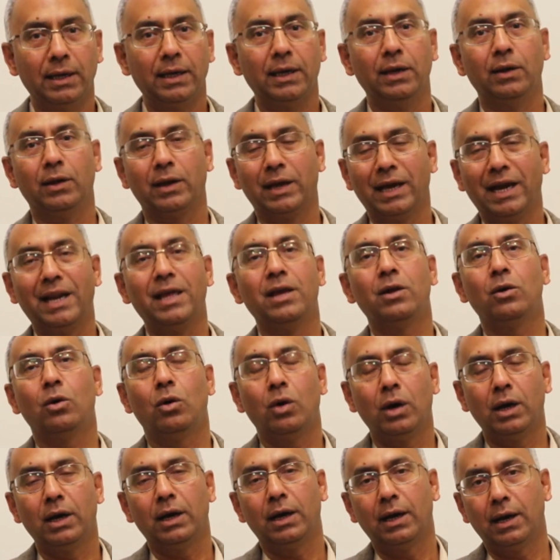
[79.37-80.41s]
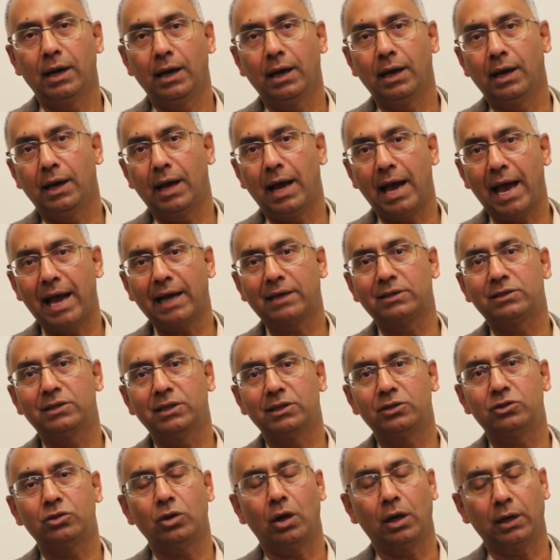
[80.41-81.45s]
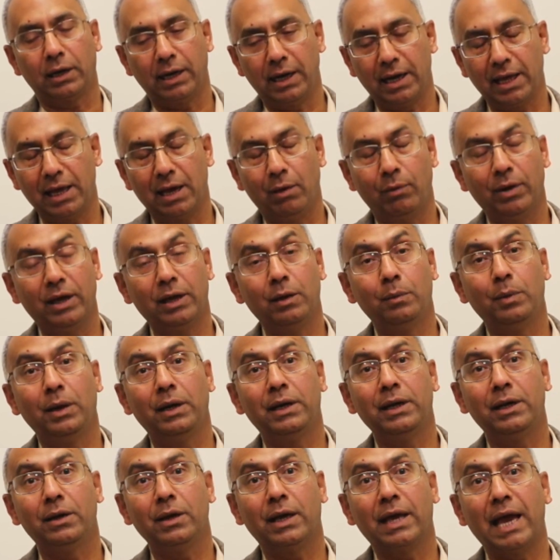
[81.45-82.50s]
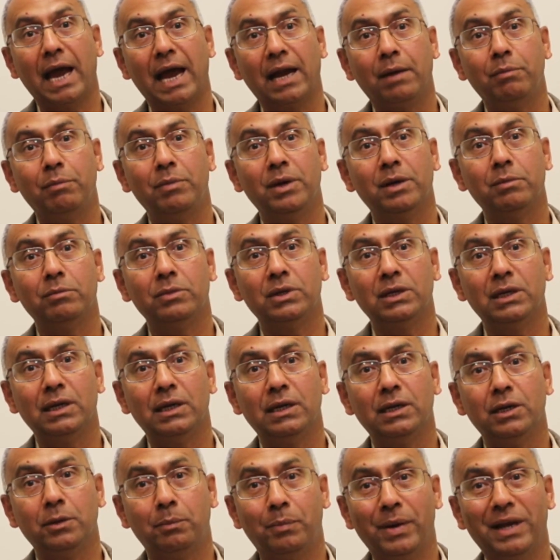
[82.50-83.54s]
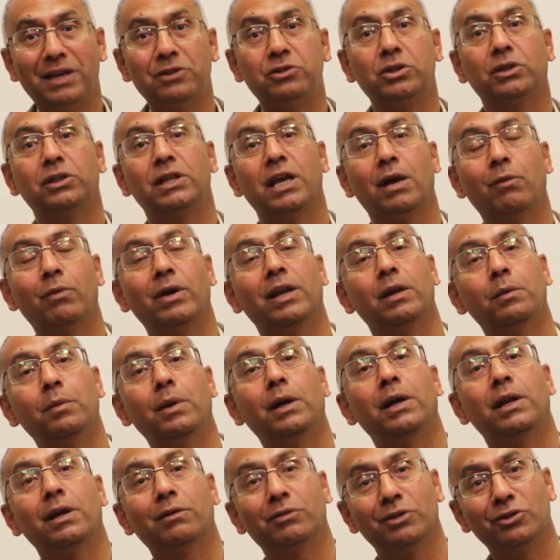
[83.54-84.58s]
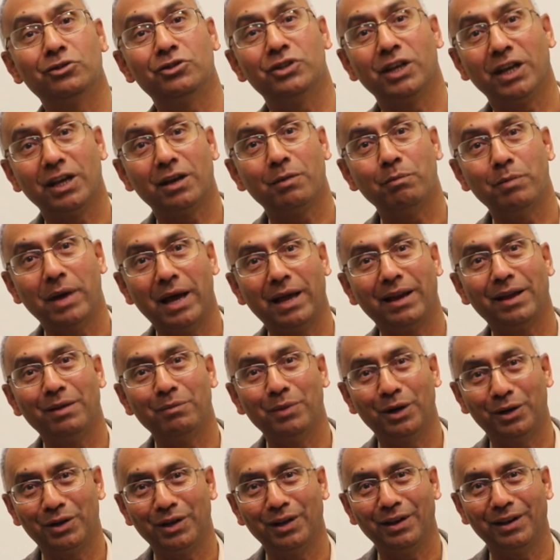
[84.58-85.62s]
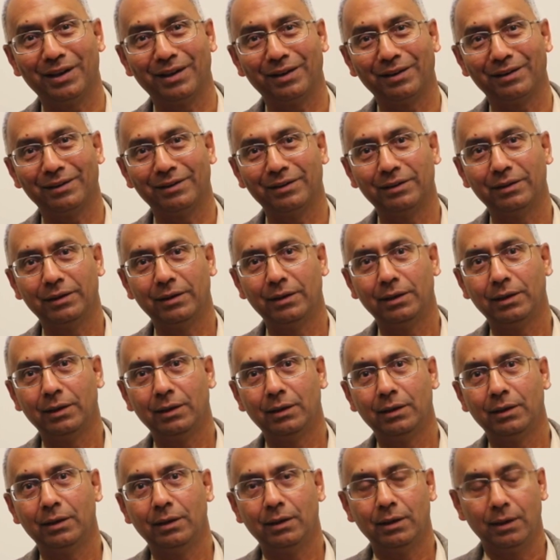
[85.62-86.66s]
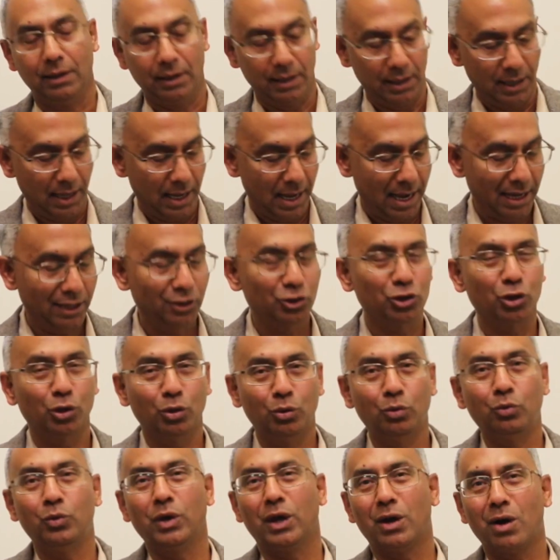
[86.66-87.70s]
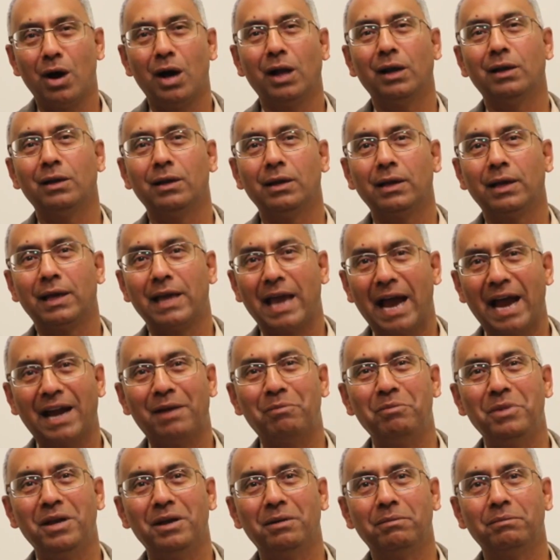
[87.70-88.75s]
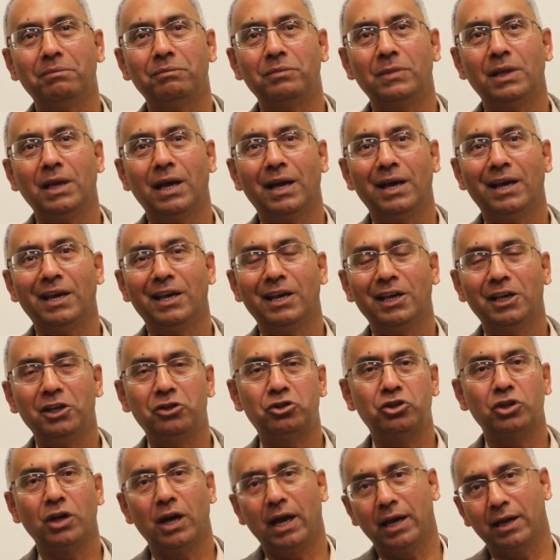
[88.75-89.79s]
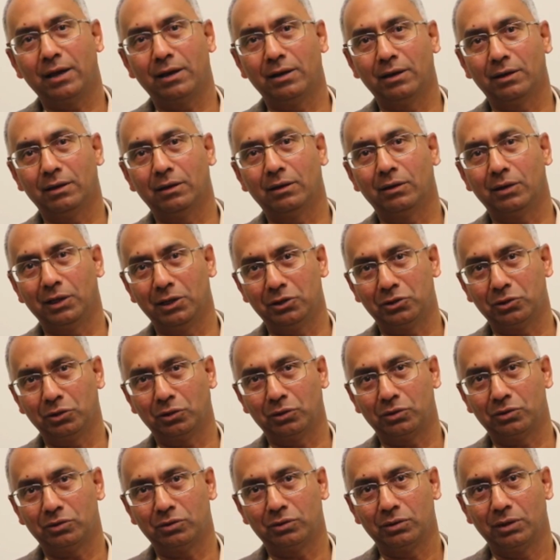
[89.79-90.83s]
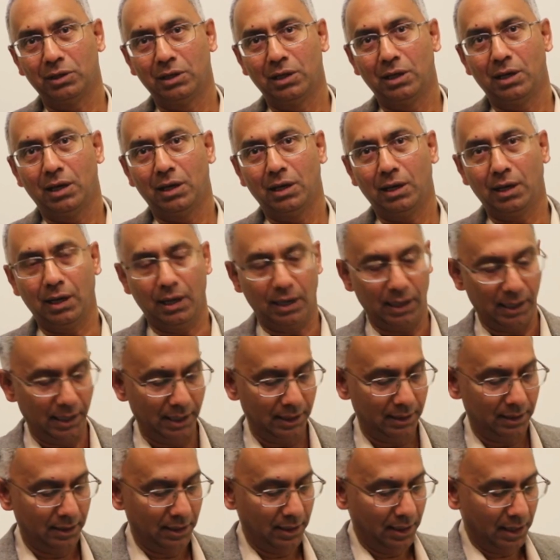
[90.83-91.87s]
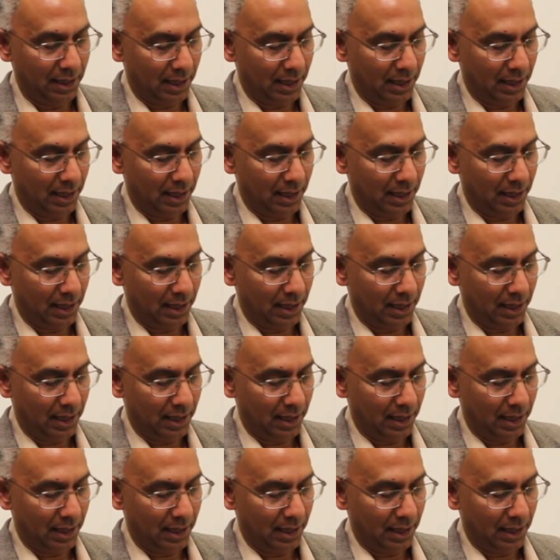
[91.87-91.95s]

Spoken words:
getting access or getting availability to cadmium depends on the availability of the zinc-bearing material. And so we call cadmium a hitchhiker resource. It